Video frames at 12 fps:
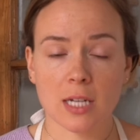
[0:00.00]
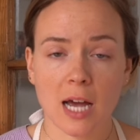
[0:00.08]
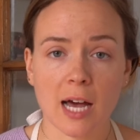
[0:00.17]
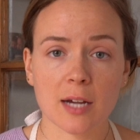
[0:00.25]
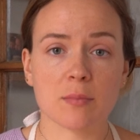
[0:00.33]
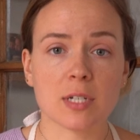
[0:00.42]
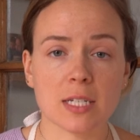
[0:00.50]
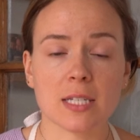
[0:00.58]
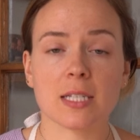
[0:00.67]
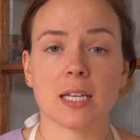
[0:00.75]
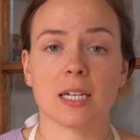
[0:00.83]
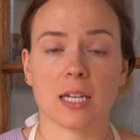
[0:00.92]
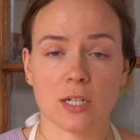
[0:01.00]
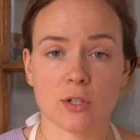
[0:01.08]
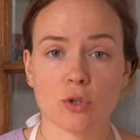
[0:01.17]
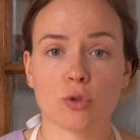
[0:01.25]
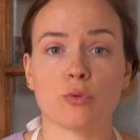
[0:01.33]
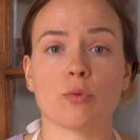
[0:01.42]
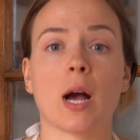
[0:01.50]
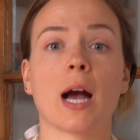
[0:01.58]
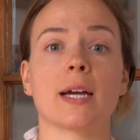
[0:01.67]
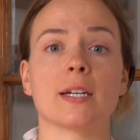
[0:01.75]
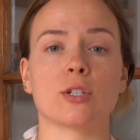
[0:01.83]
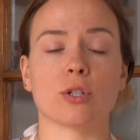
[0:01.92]
time to sit and
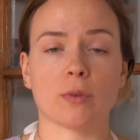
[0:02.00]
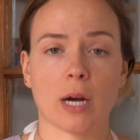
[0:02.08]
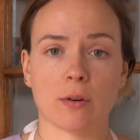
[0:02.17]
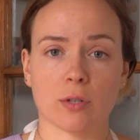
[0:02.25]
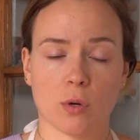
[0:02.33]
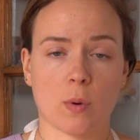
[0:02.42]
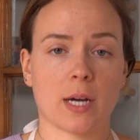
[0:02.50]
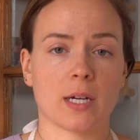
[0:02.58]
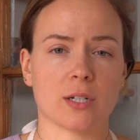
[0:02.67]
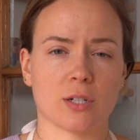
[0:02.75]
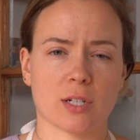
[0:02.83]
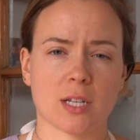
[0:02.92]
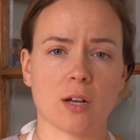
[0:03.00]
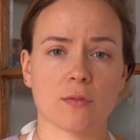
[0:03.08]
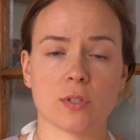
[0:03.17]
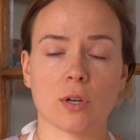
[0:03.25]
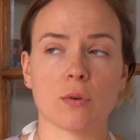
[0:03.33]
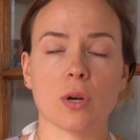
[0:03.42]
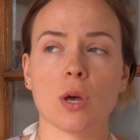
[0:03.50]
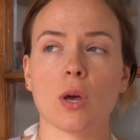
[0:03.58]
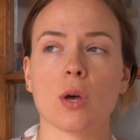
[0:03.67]
try to ground and quiet yourself. So